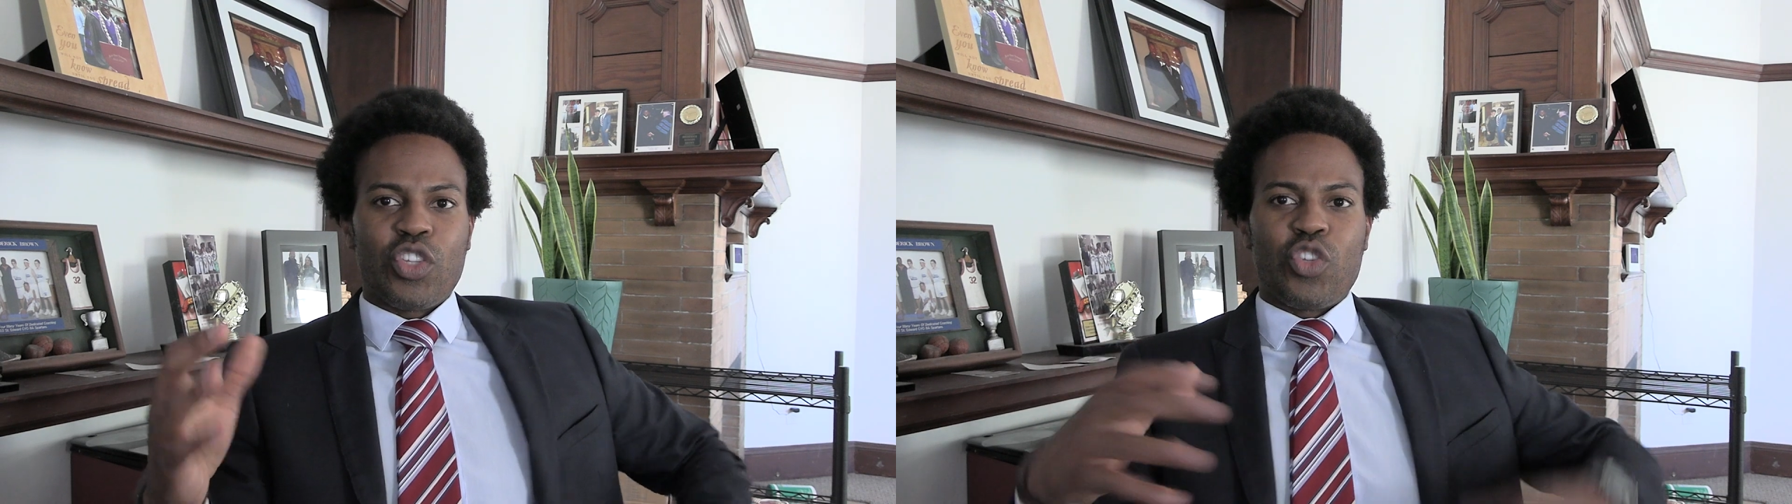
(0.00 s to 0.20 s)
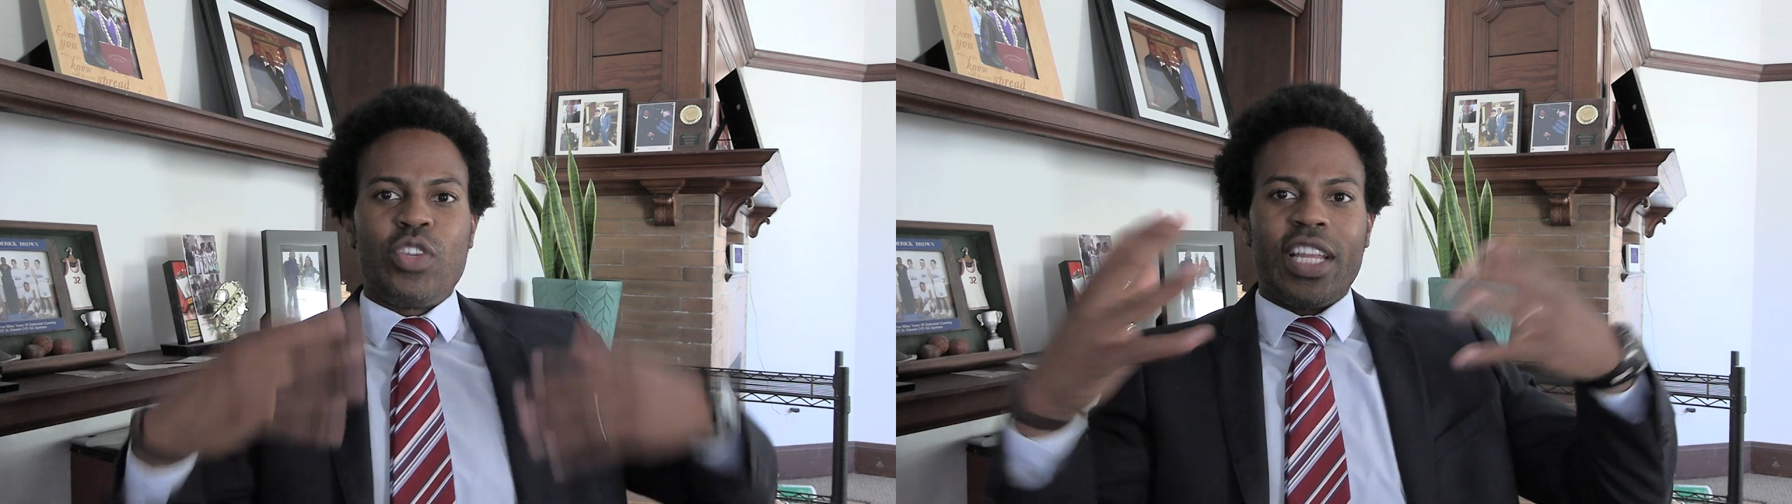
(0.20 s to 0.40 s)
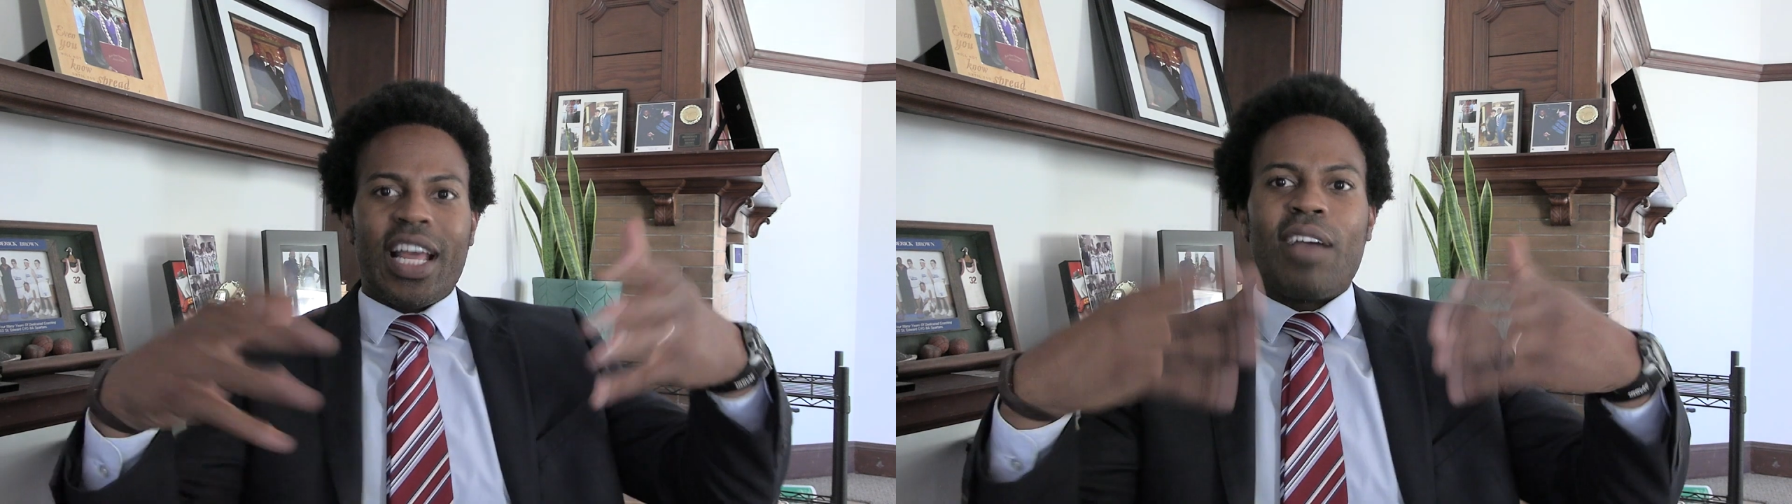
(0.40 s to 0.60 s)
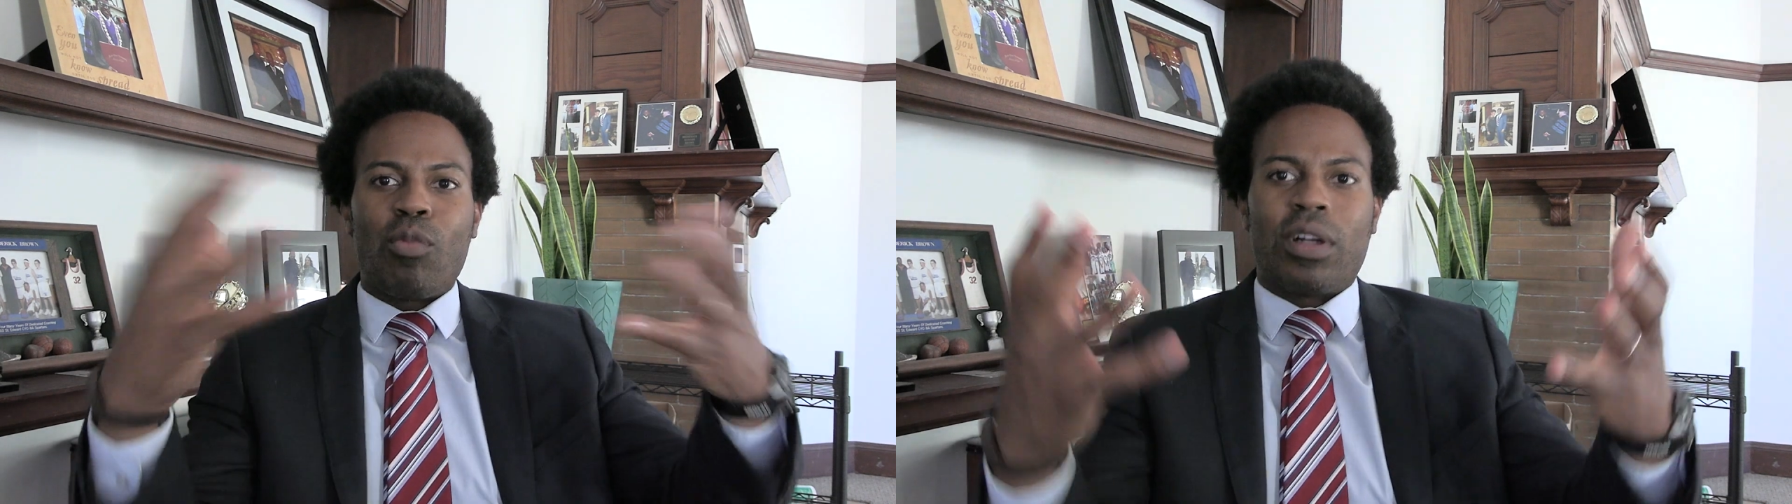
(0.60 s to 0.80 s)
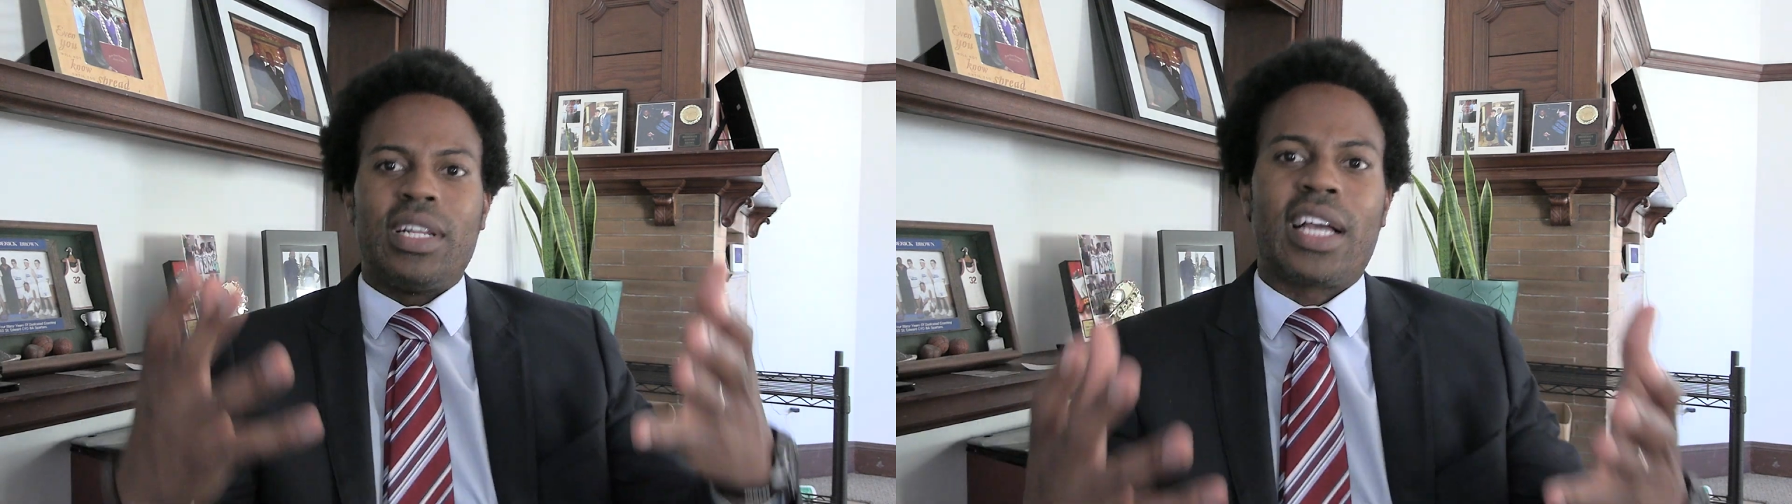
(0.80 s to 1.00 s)
you need to have
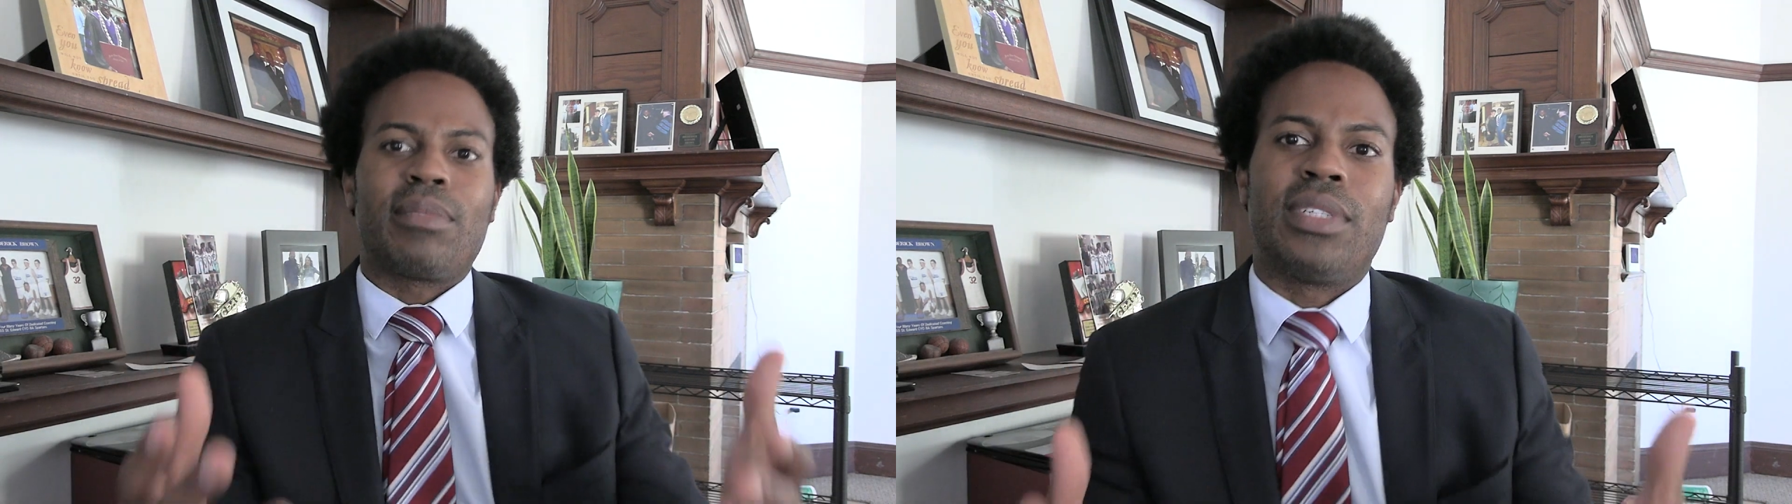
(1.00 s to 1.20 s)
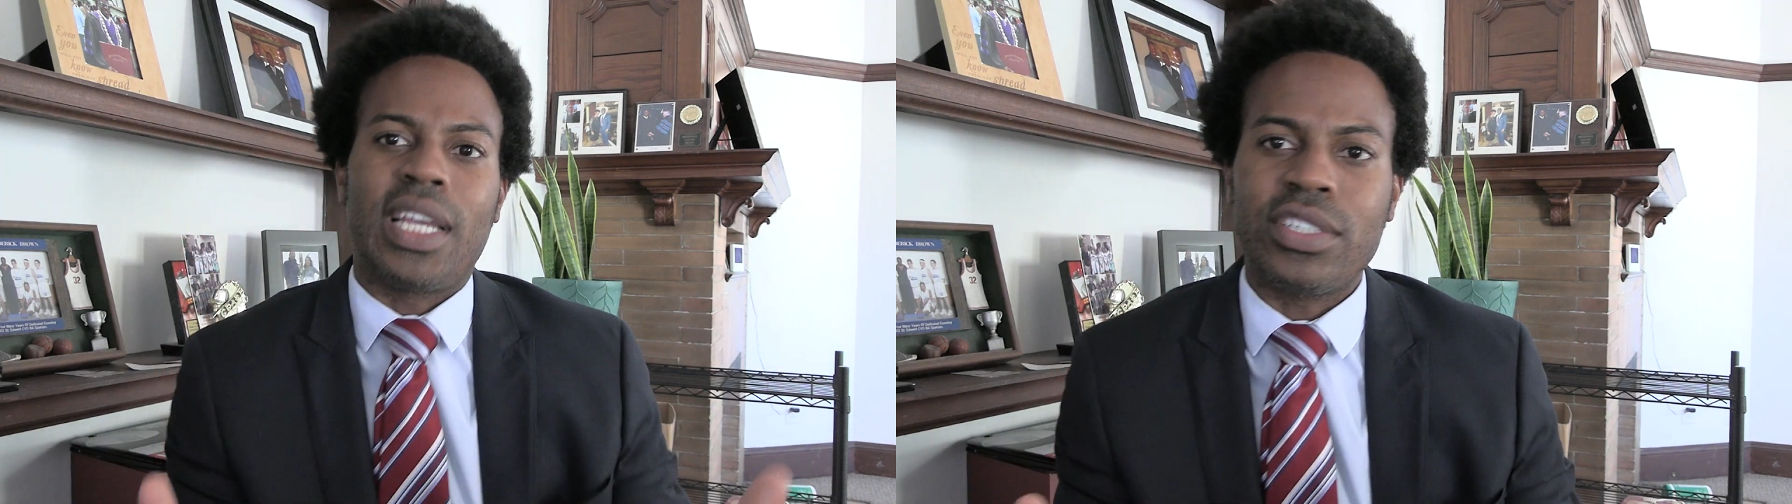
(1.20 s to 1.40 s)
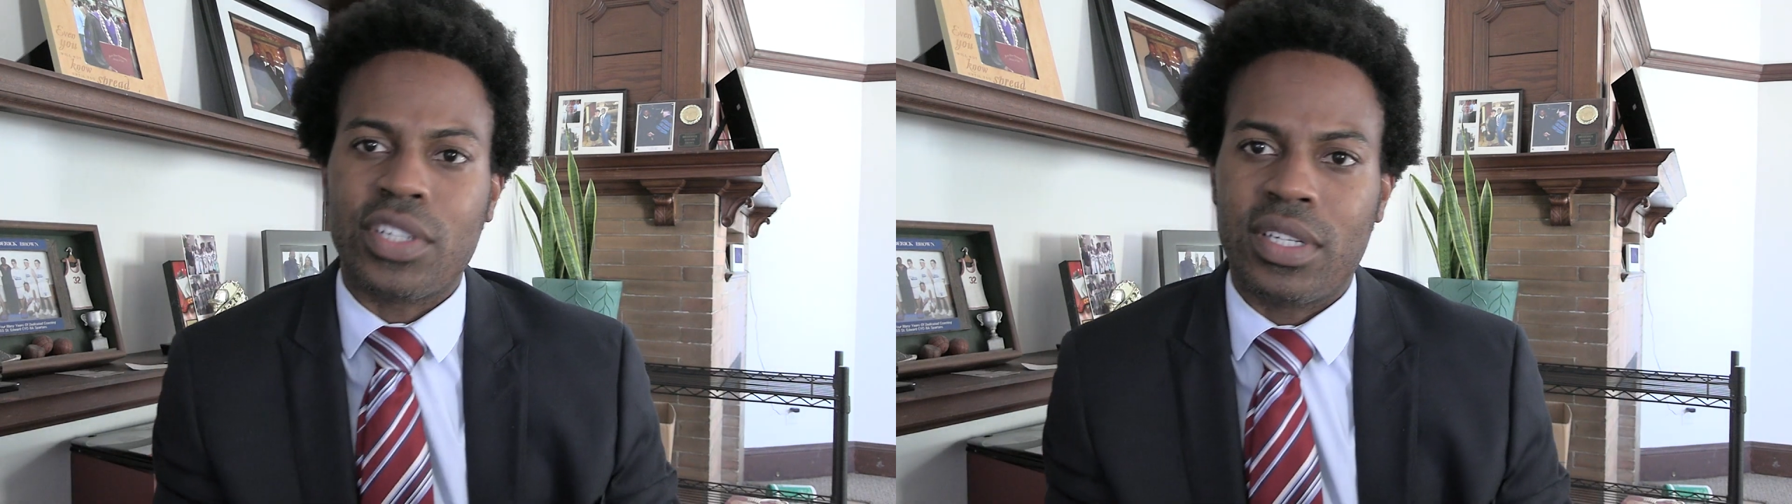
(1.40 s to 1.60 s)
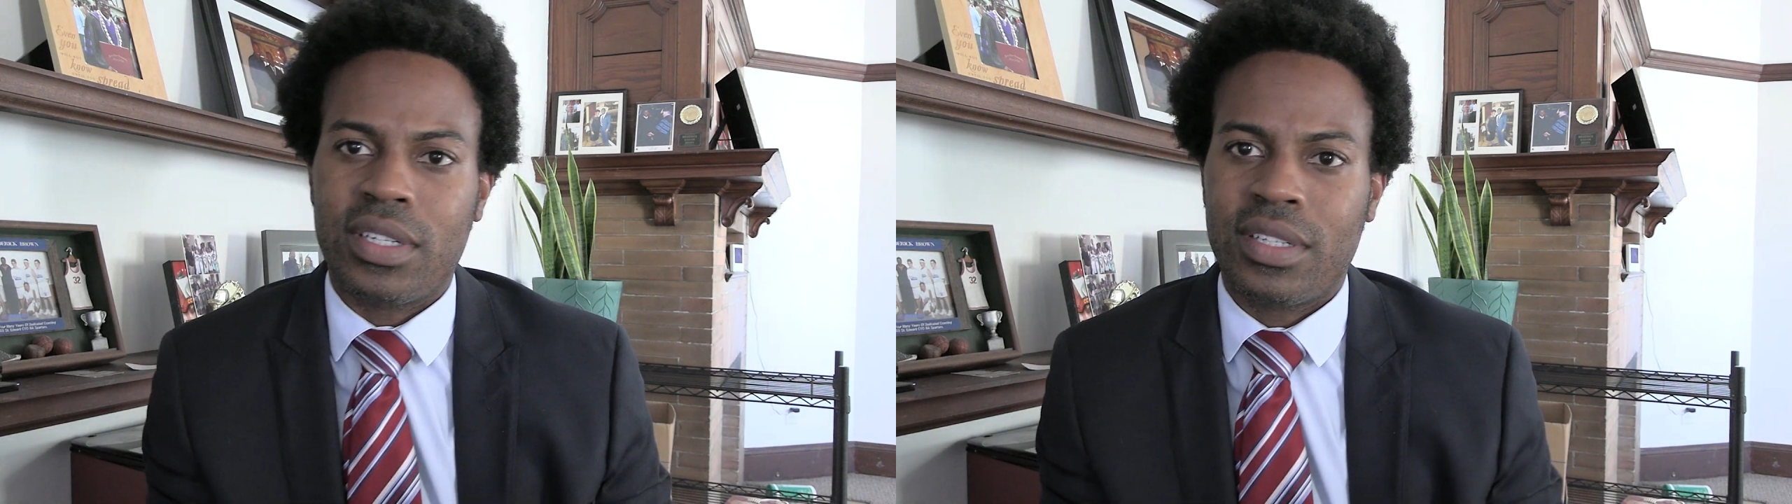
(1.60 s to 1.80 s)
more documentation